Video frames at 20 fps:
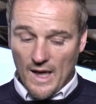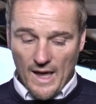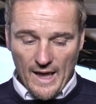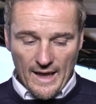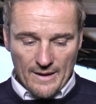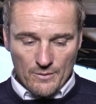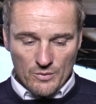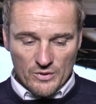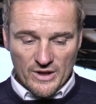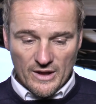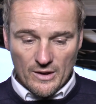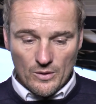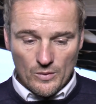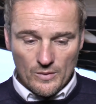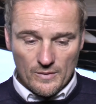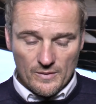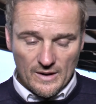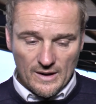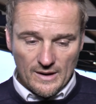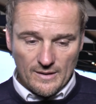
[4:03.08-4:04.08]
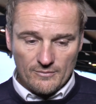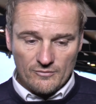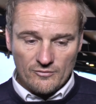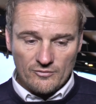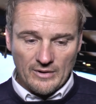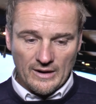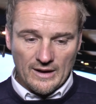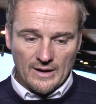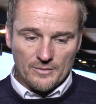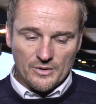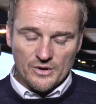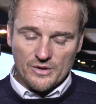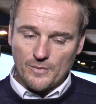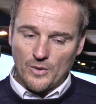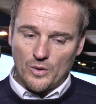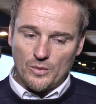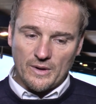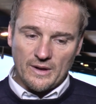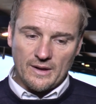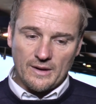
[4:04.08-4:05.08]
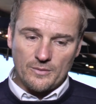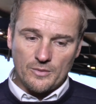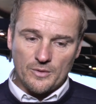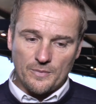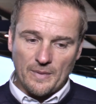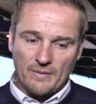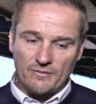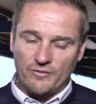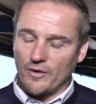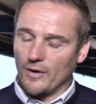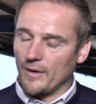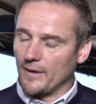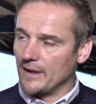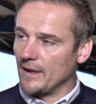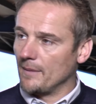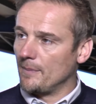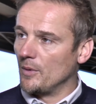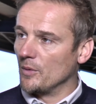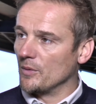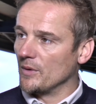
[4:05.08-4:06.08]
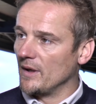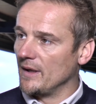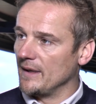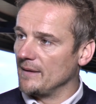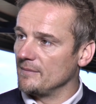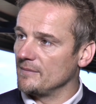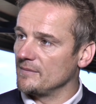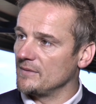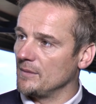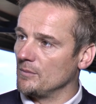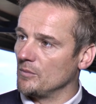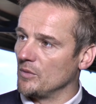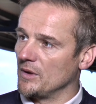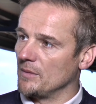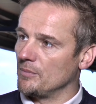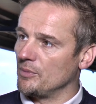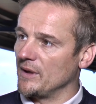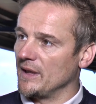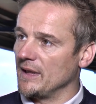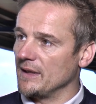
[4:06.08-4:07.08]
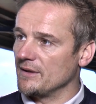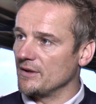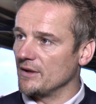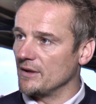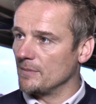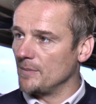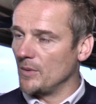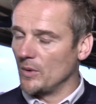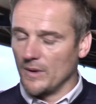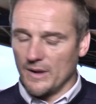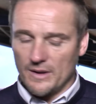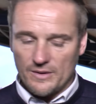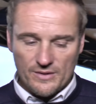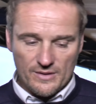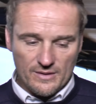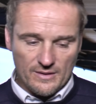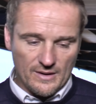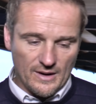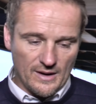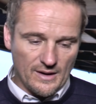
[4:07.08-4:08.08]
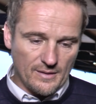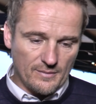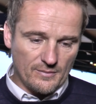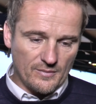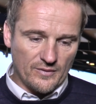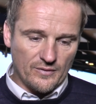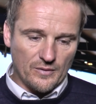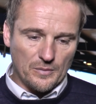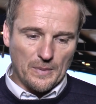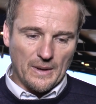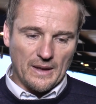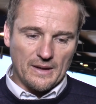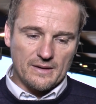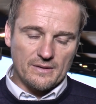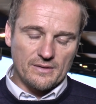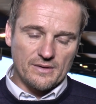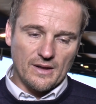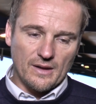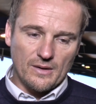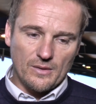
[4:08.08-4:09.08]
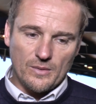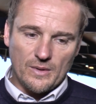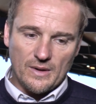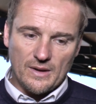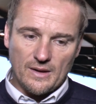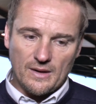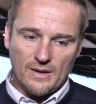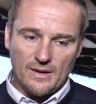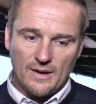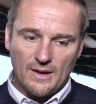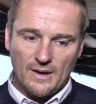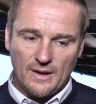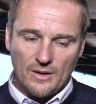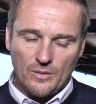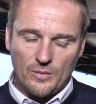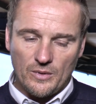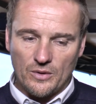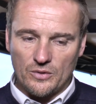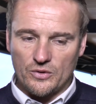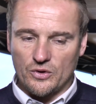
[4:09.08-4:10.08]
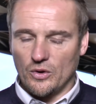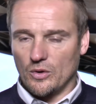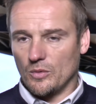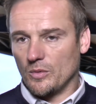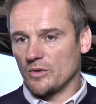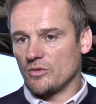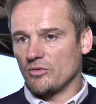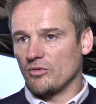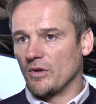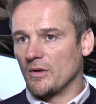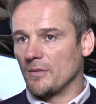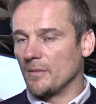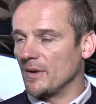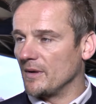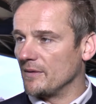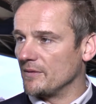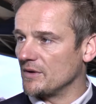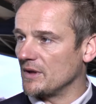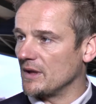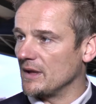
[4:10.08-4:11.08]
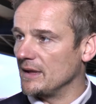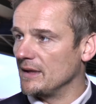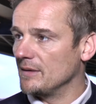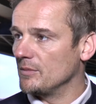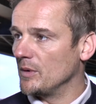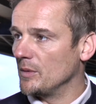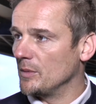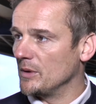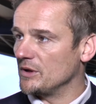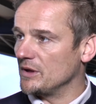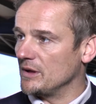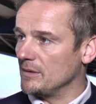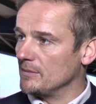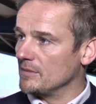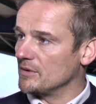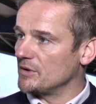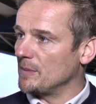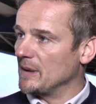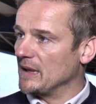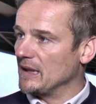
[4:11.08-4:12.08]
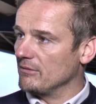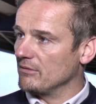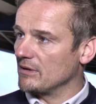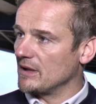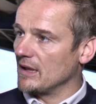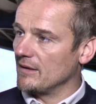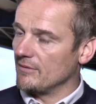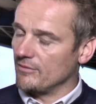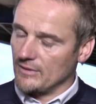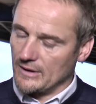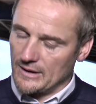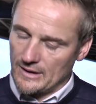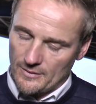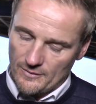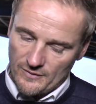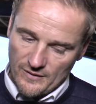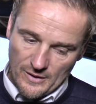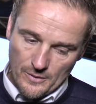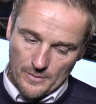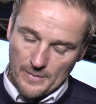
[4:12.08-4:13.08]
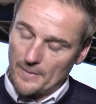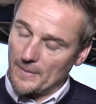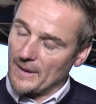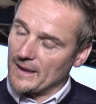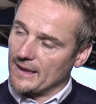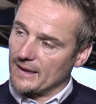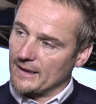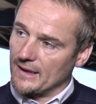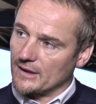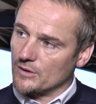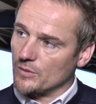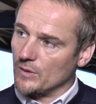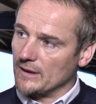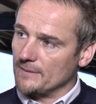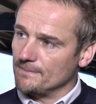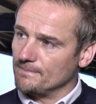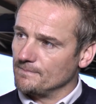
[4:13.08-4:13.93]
He was ill, rang up this morning. He was been throwing up all night, didn't want to bring it to the boys with a bug. So we're not sure what's wrong, but obviously we wish him speedy recovery and hopefully he'll be back in next week.